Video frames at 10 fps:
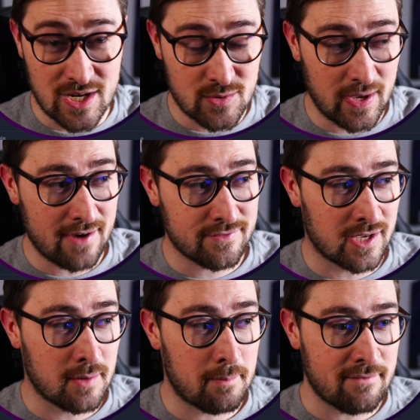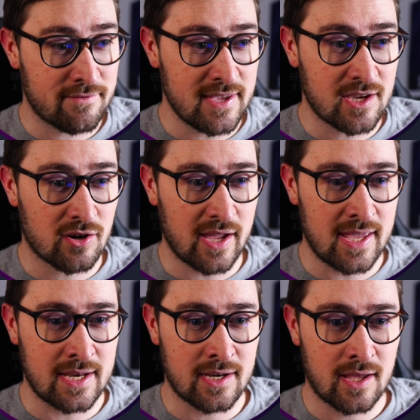we have done. Benfica are
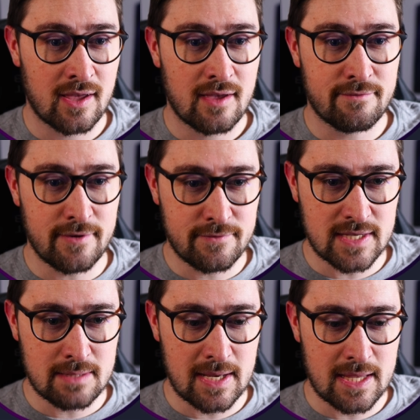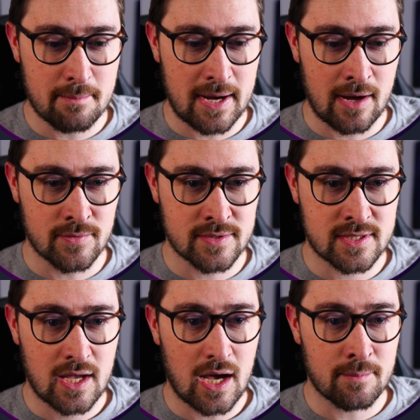in 15 million pounds.
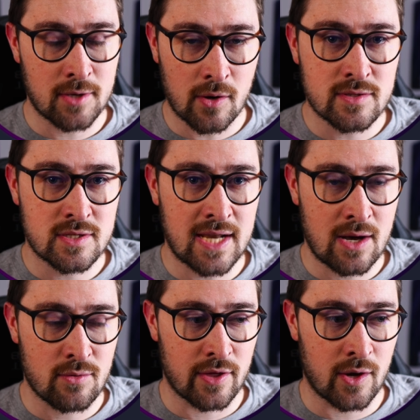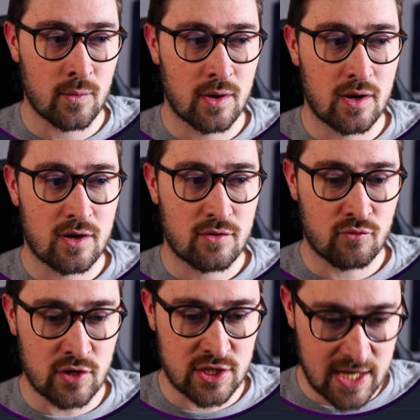I'm going to now, though,
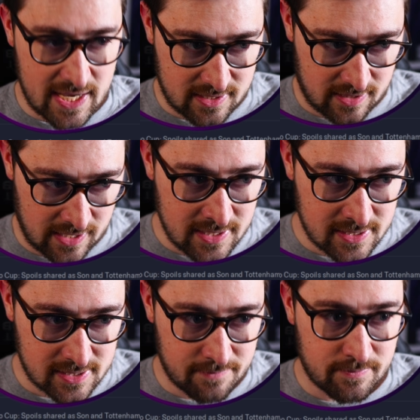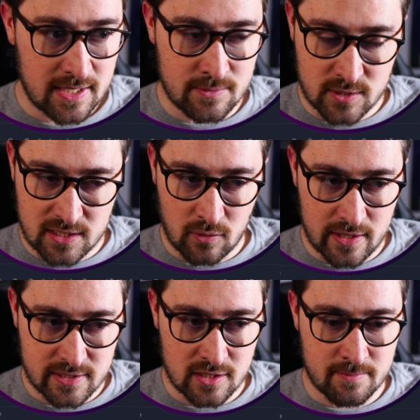reject this. He would still like to
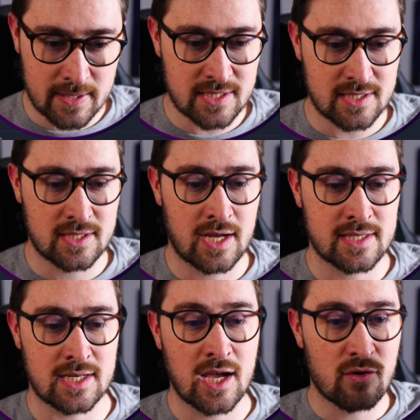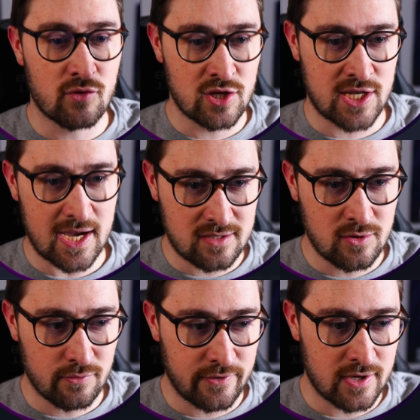go to Manchester United. Reject your
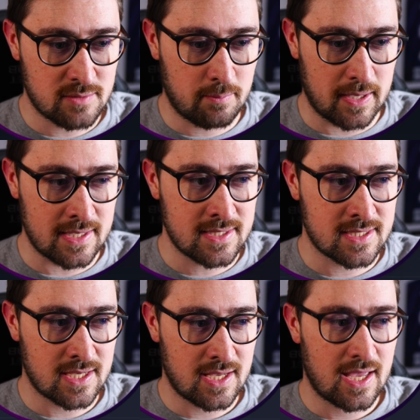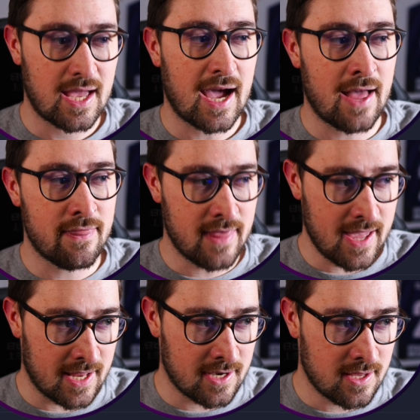first bid, and
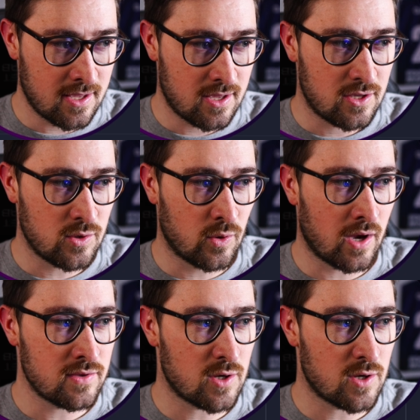then you're going to